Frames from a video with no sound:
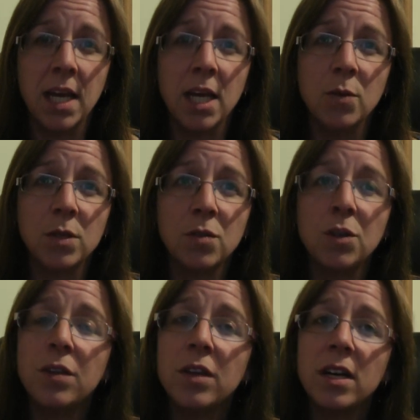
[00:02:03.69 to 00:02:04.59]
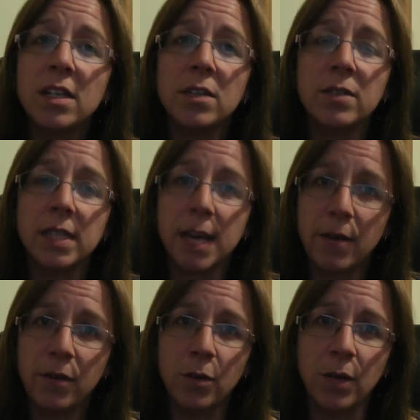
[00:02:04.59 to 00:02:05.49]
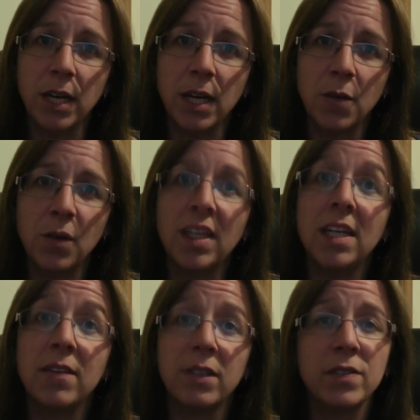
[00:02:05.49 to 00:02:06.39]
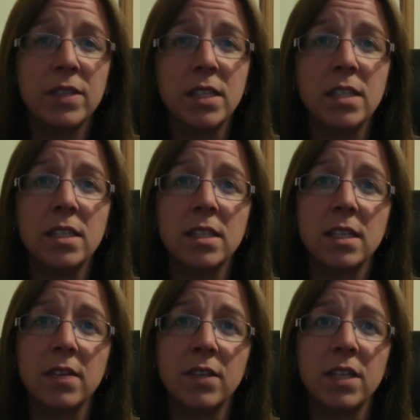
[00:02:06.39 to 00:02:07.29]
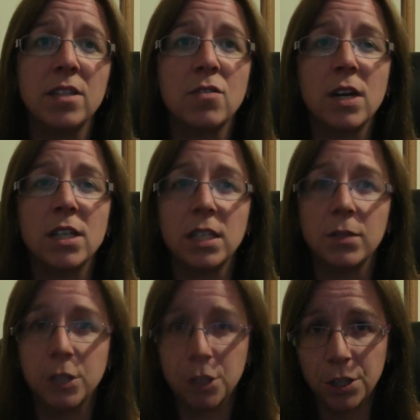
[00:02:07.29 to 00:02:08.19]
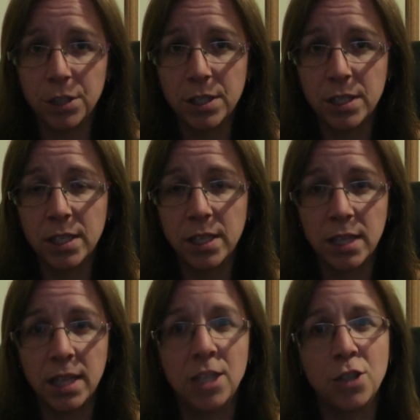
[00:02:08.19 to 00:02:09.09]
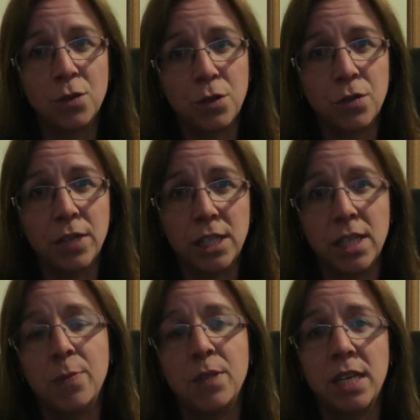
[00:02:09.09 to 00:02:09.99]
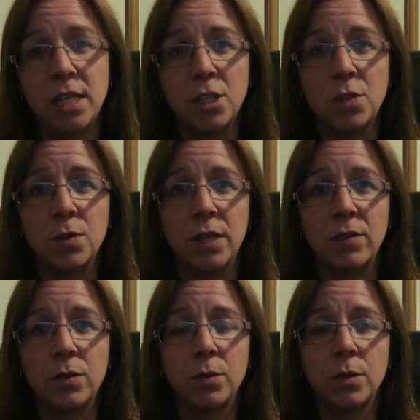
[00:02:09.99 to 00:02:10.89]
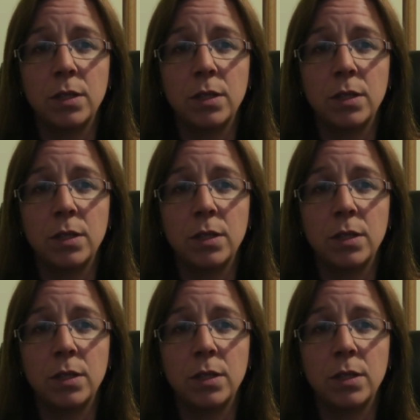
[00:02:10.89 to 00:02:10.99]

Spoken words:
It was through the idea of scaffolding, where the level of assistance given is gradually reduced, that children reach their potential level.